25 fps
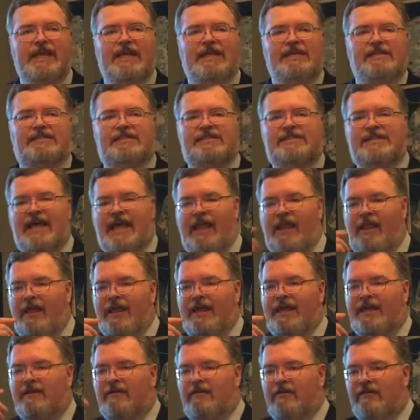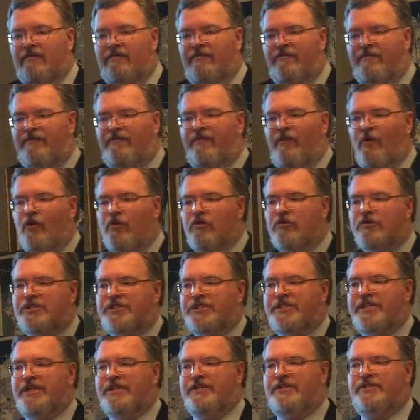Selling
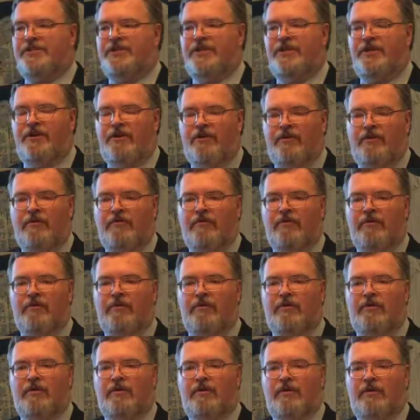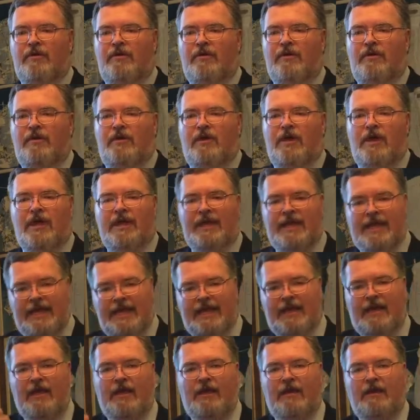forces you,
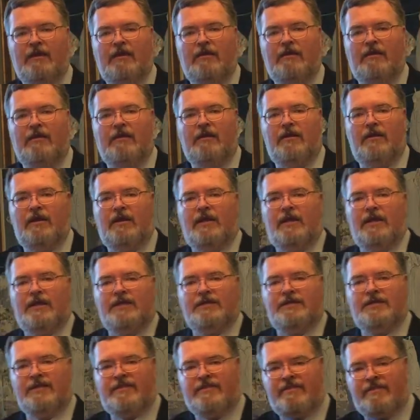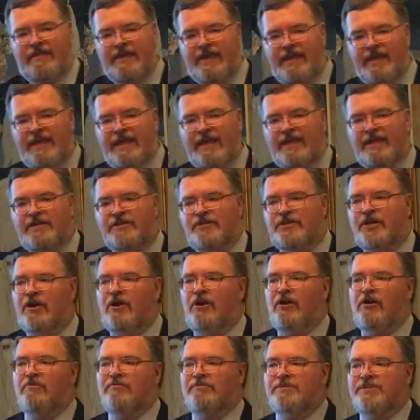again, to think in
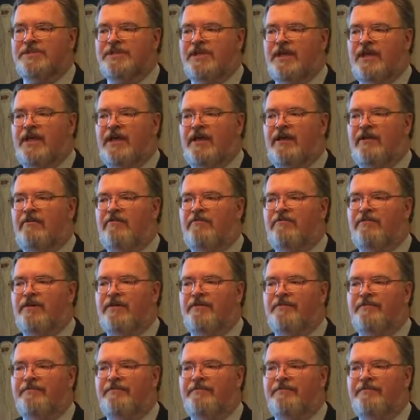terms of,